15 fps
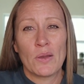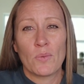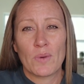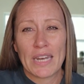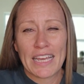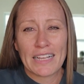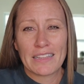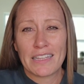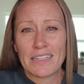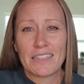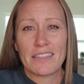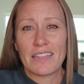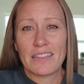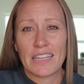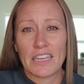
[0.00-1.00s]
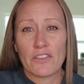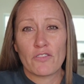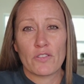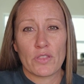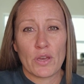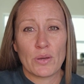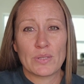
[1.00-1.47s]
When I clicked the link
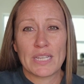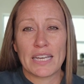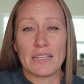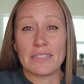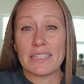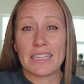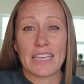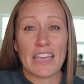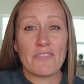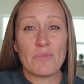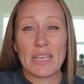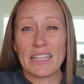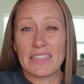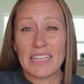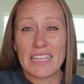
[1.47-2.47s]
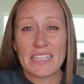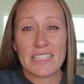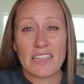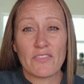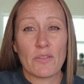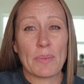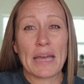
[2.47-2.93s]
for the hotels, it gave me a
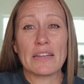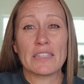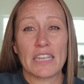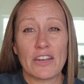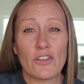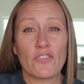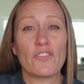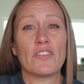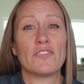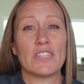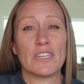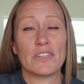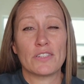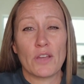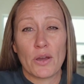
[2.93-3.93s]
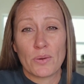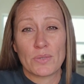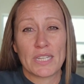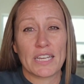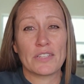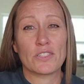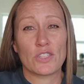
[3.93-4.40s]
list of about 10 or 15
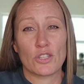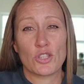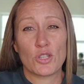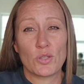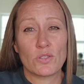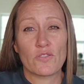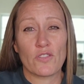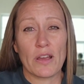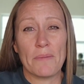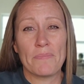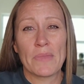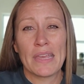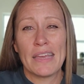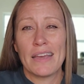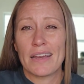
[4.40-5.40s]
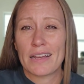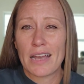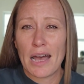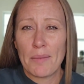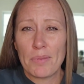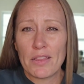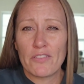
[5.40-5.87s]
hotels to choose from, a
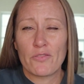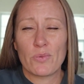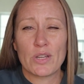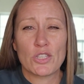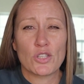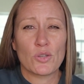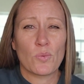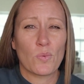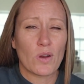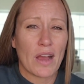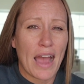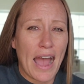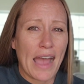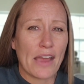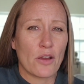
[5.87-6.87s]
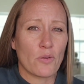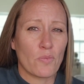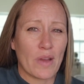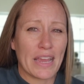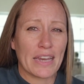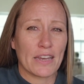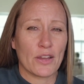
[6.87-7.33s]
couple of which were higher
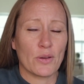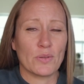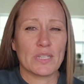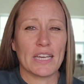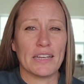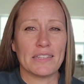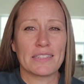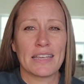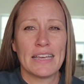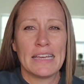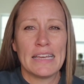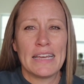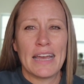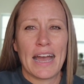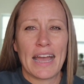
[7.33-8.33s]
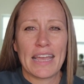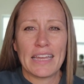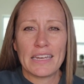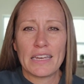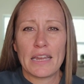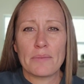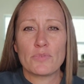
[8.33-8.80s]
rated hotels. I
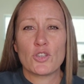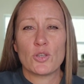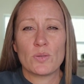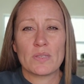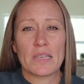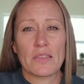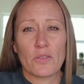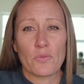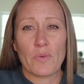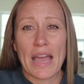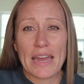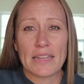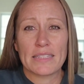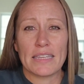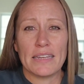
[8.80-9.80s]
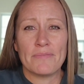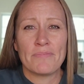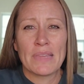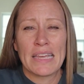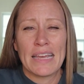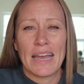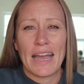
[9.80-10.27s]
ended up choosing the Radisson.
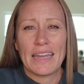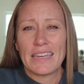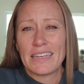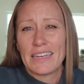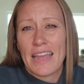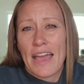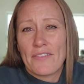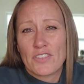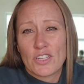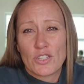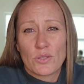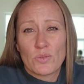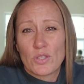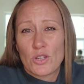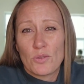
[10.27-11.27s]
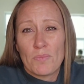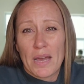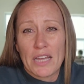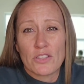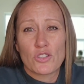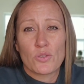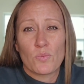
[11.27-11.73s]
I didn't have to do too
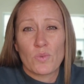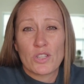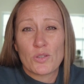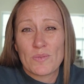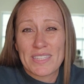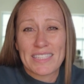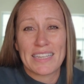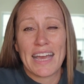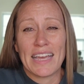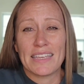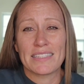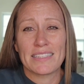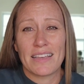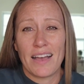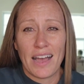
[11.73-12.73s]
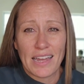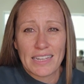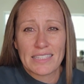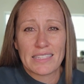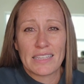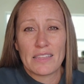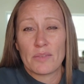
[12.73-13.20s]
much, which was nice.
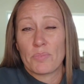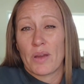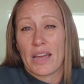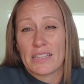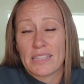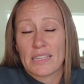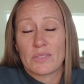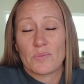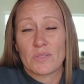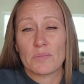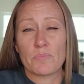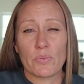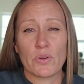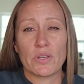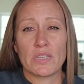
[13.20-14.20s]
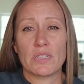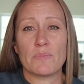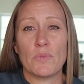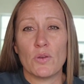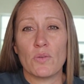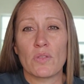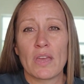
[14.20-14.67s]
Honestly, the process was pretty
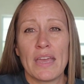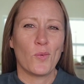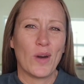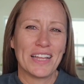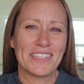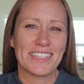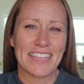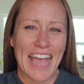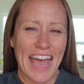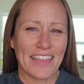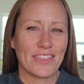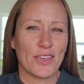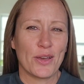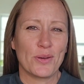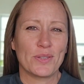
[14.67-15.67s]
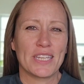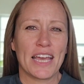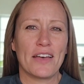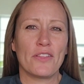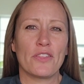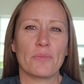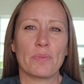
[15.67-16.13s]
smooth. Once at the
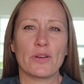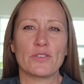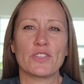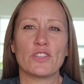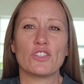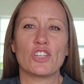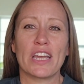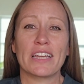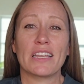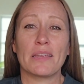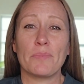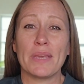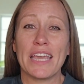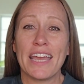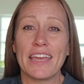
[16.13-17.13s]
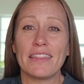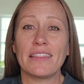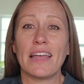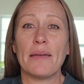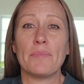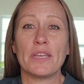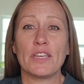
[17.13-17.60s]
hotel, the person checking me
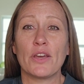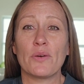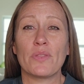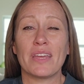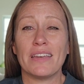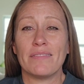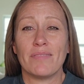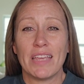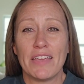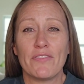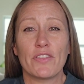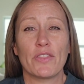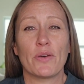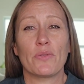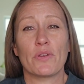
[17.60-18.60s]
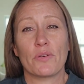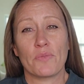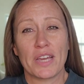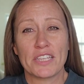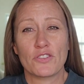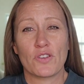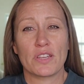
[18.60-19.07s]
in let me know that even though their
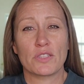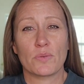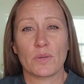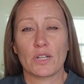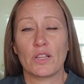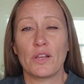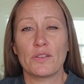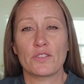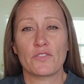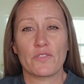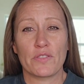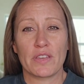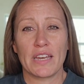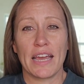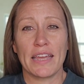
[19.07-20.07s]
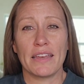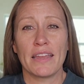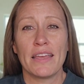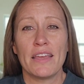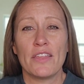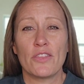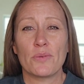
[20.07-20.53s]
restaurants were closed for the night,
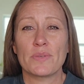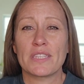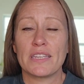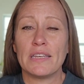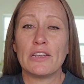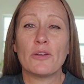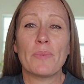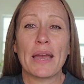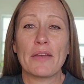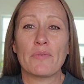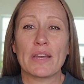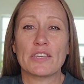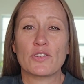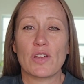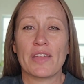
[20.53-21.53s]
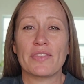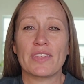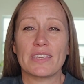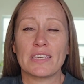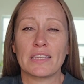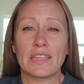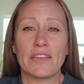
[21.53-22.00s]
there was a nearby restaurant
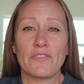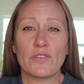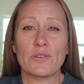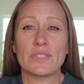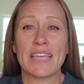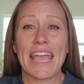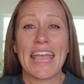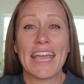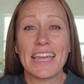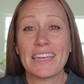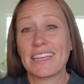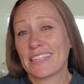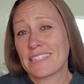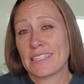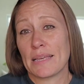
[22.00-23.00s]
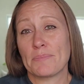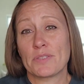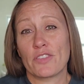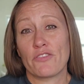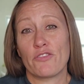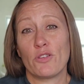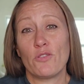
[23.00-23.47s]
that delivers and accepts
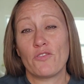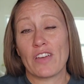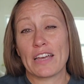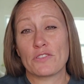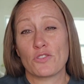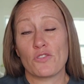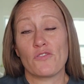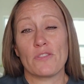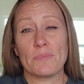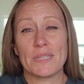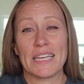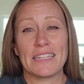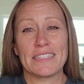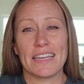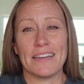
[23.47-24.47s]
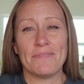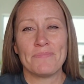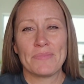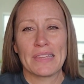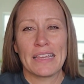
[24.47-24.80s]
the food voucher from Delta.